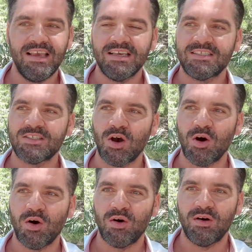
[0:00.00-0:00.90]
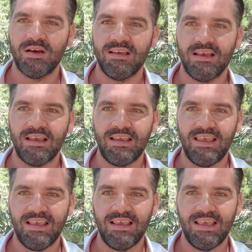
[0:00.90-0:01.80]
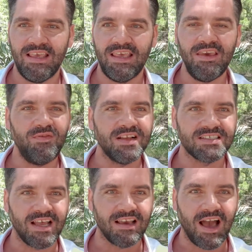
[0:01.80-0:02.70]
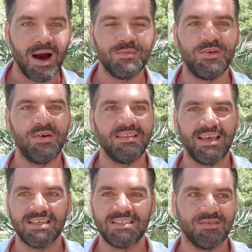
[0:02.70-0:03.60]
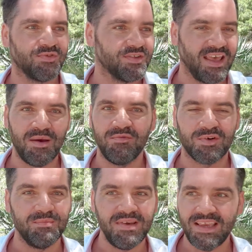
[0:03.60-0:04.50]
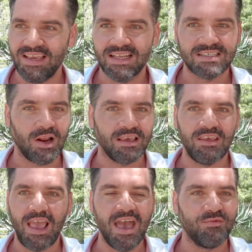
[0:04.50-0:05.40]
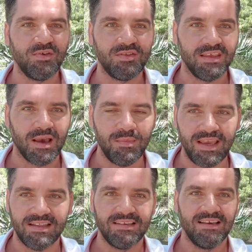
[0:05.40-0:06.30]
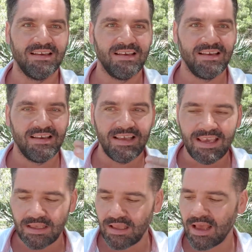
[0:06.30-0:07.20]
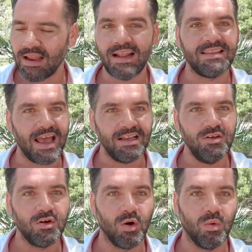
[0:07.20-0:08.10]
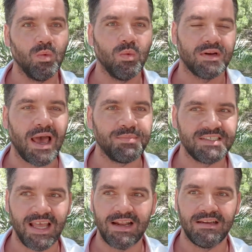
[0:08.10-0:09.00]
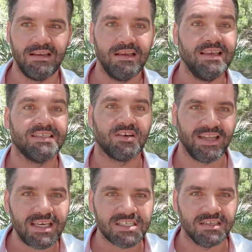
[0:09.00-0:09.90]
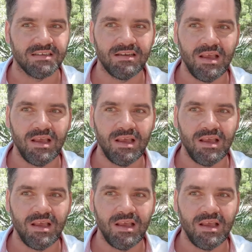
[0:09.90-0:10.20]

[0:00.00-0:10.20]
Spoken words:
So he feels like, I'm doing this for them, for me. It's like everything I meet. And then, you know, what happens then? It's connection.